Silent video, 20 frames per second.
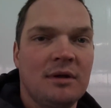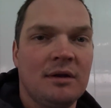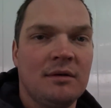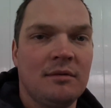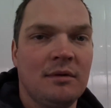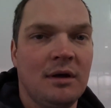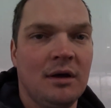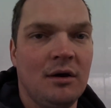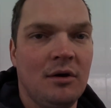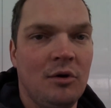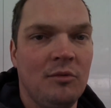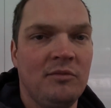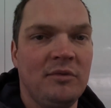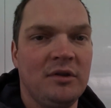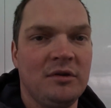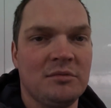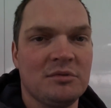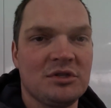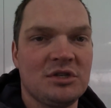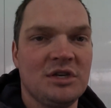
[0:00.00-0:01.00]
and
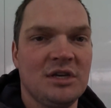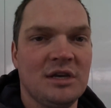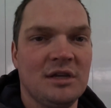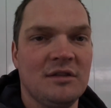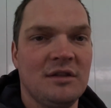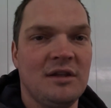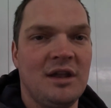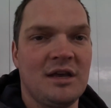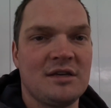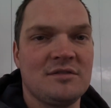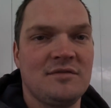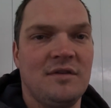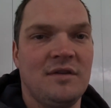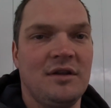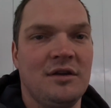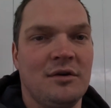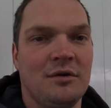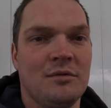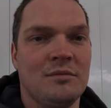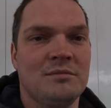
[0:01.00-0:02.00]
hopefully we'll see you in the next
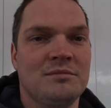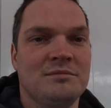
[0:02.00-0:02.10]
video.